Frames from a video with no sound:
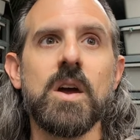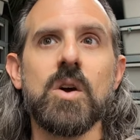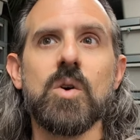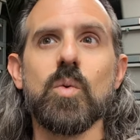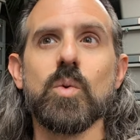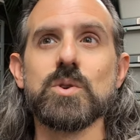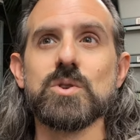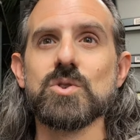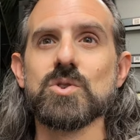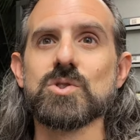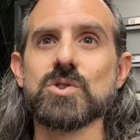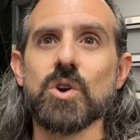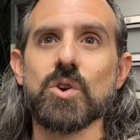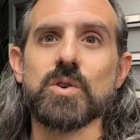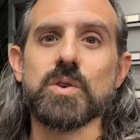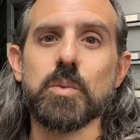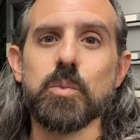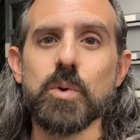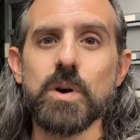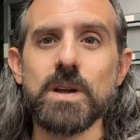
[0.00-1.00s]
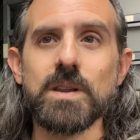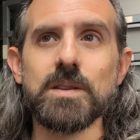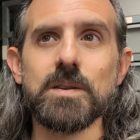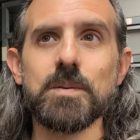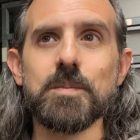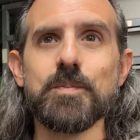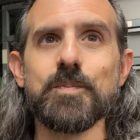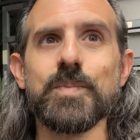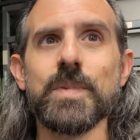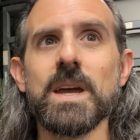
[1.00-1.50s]
when you start to breed
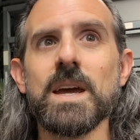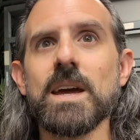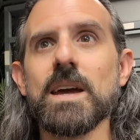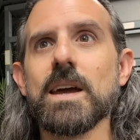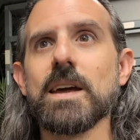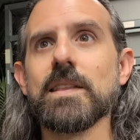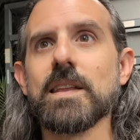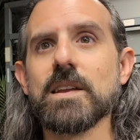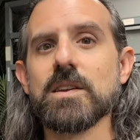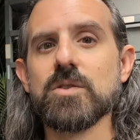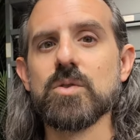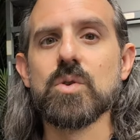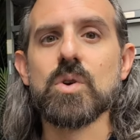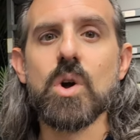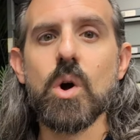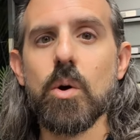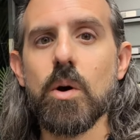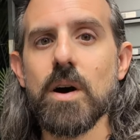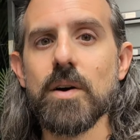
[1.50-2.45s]
them and they do go